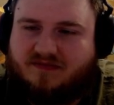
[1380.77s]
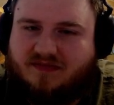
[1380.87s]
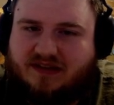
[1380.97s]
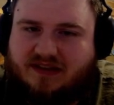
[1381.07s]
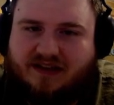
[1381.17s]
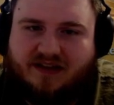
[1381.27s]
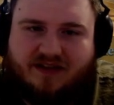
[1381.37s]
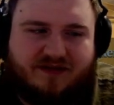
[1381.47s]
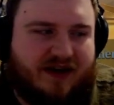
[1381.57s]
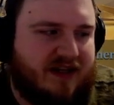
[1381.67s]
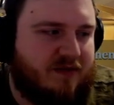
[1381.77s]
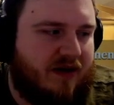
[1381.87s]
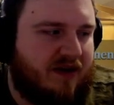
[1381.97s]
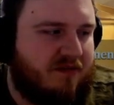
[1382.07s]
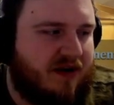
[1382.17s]
Still in a fine
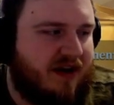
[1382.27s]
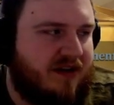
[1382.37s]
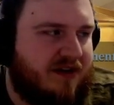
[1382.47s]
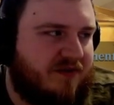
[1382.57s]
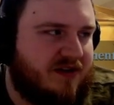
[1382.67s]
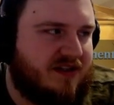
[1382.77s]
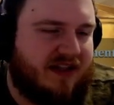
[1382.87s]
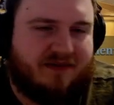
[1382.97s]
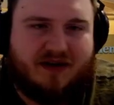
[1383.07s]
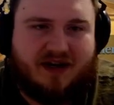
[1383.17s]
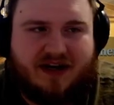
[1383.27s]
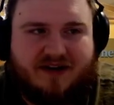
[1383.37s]
spot. They're probably looking for Solemnity.